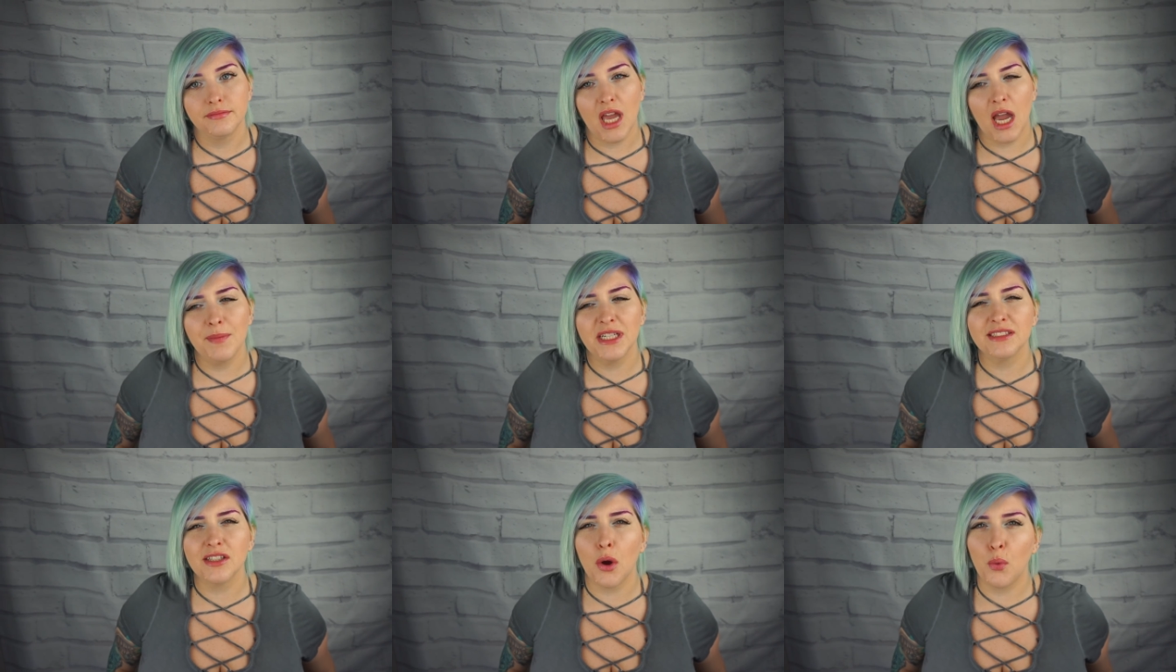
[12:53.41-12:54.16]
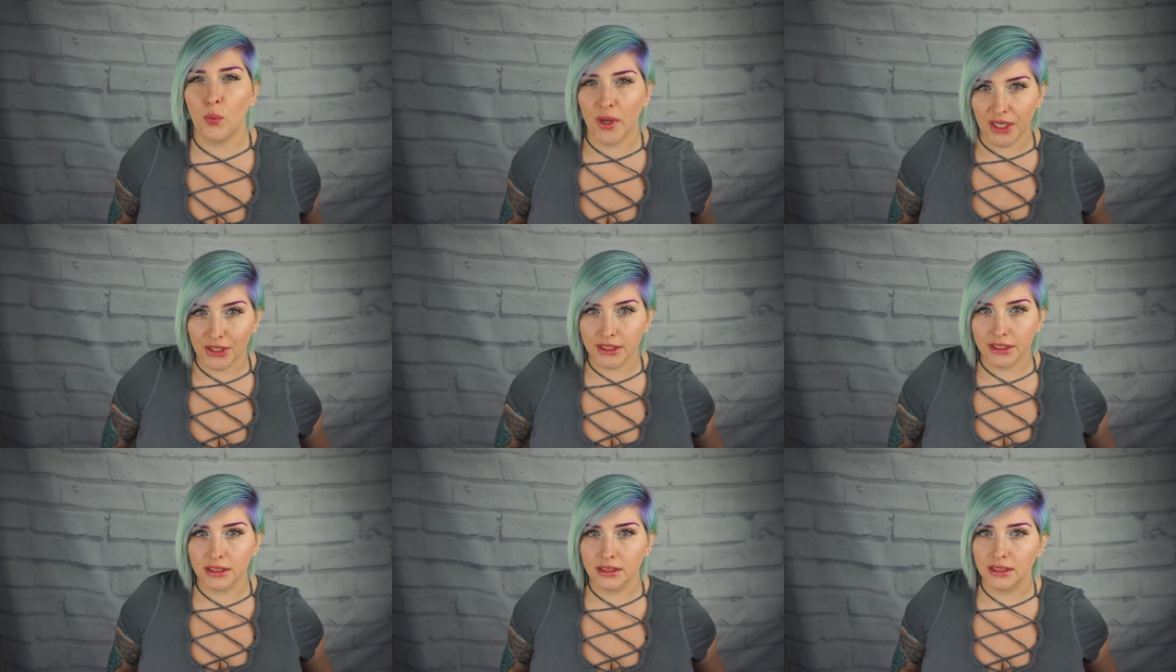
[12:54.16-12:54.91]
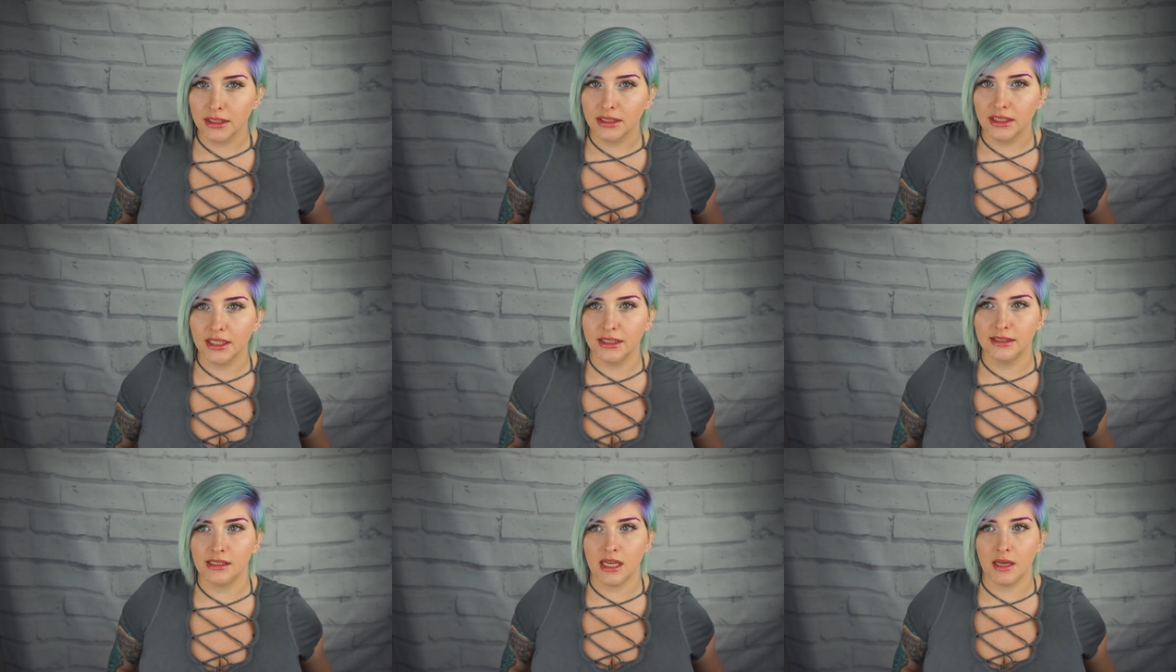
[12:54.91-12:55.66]
I mean, it's not weird,
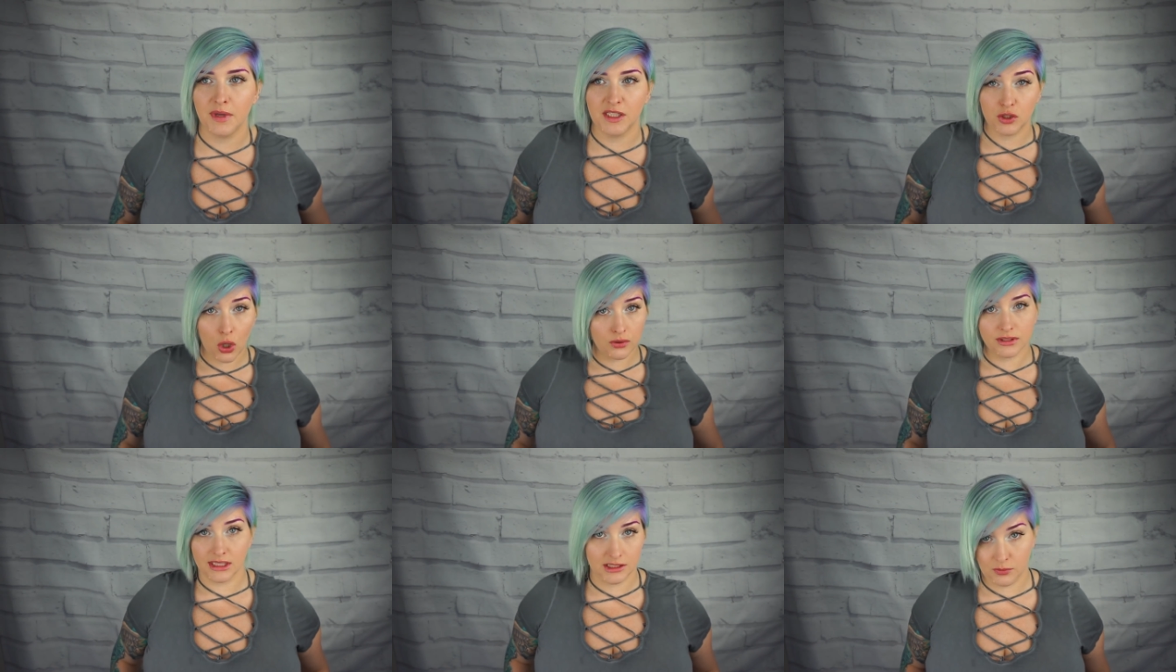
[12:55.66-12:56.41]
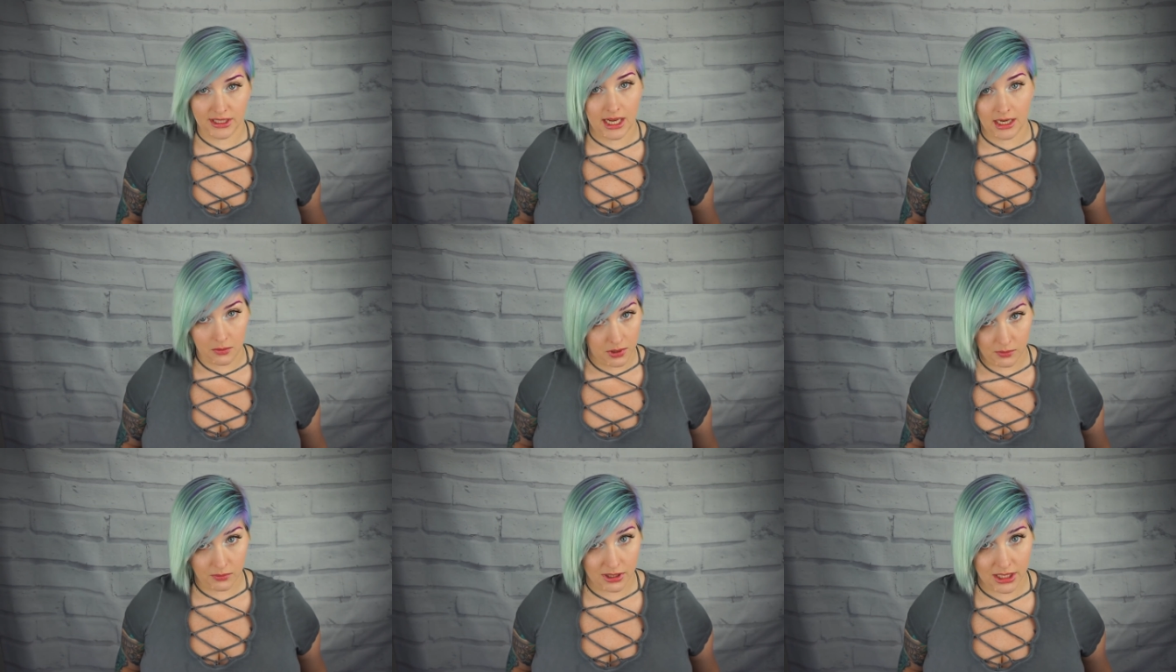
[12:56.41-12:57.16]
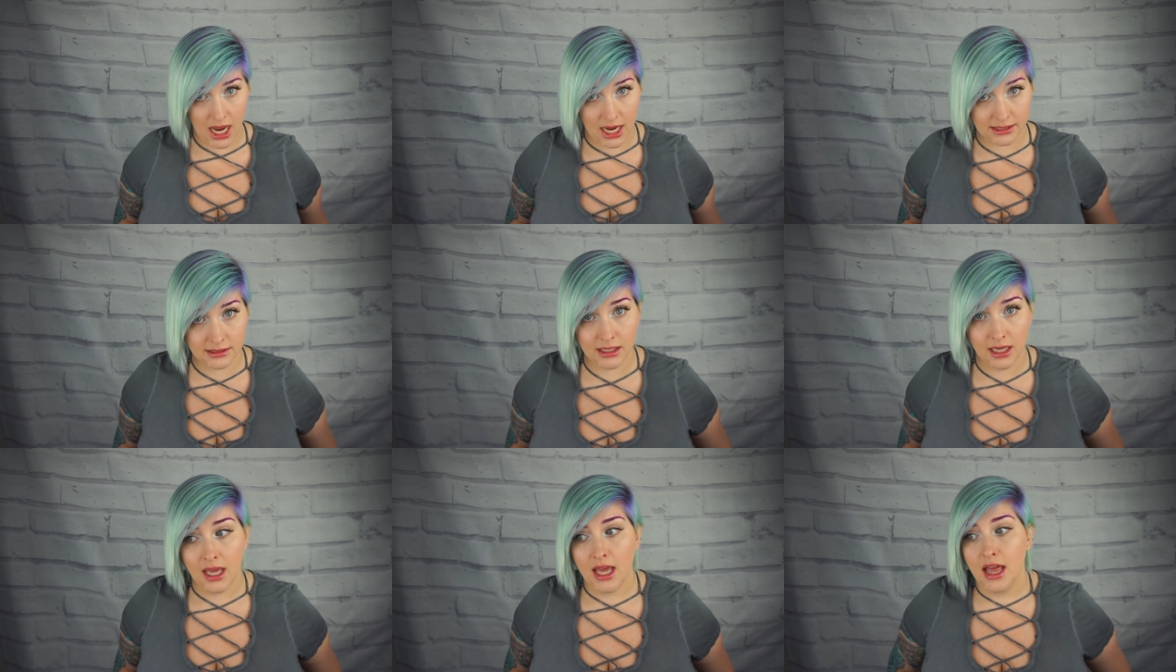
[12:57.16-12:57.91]
because it makes total sense why anyone would want to ask
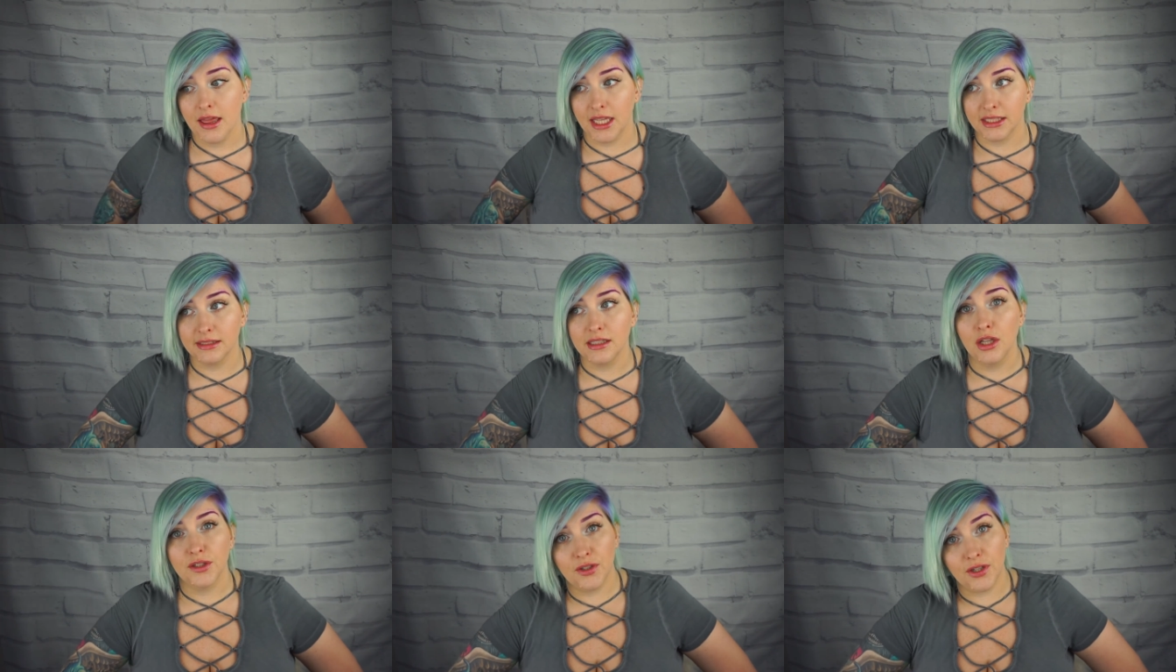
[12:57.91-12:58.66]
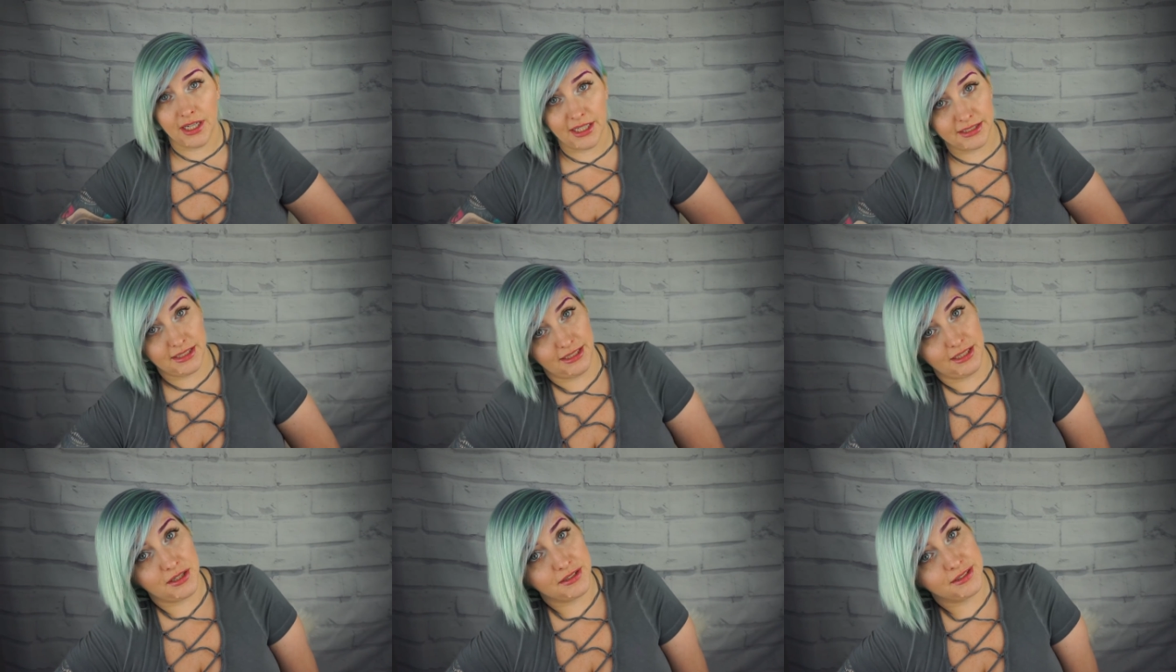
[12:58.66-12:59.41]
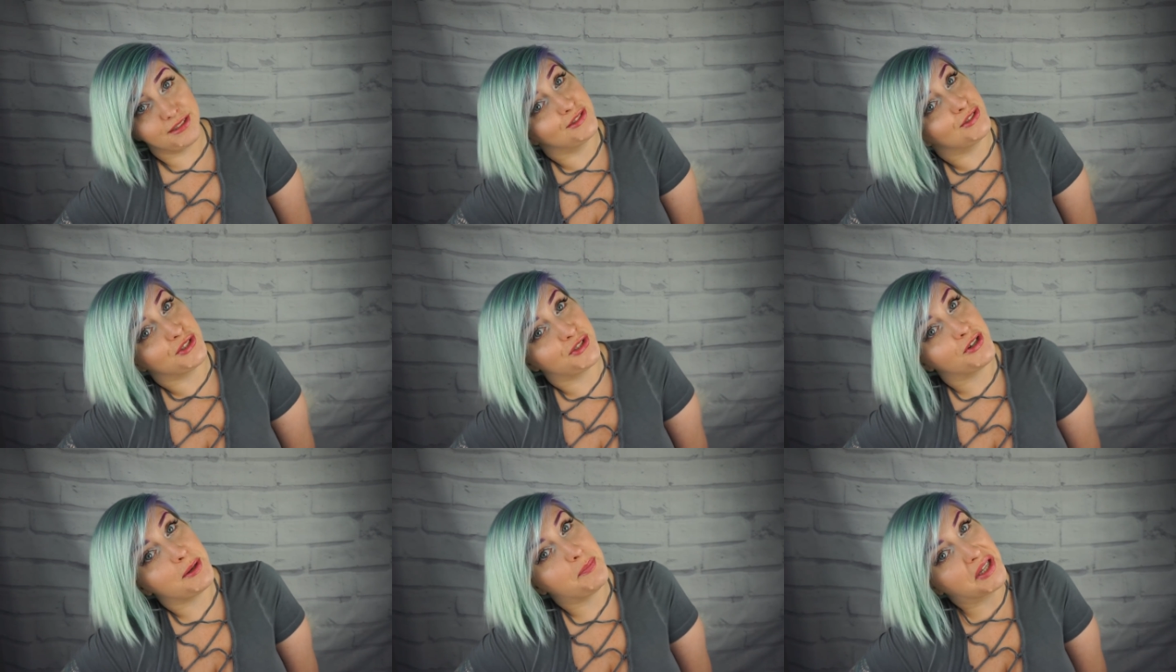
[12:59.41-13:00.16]
that's looking into
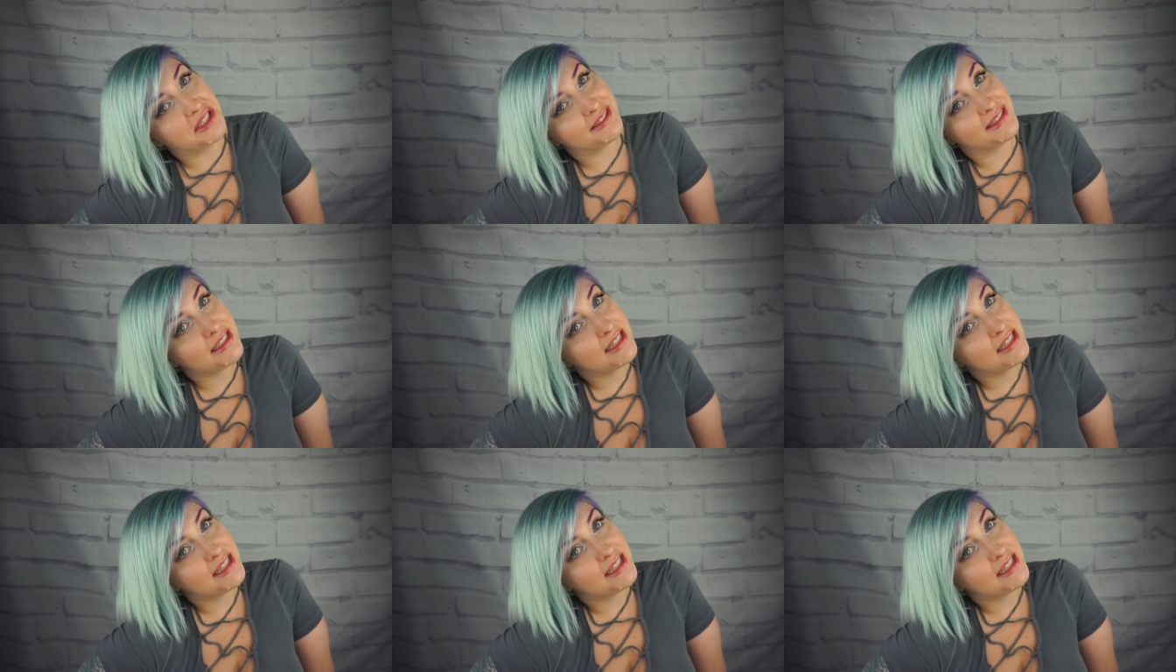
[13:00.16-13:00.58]
surgery, but it's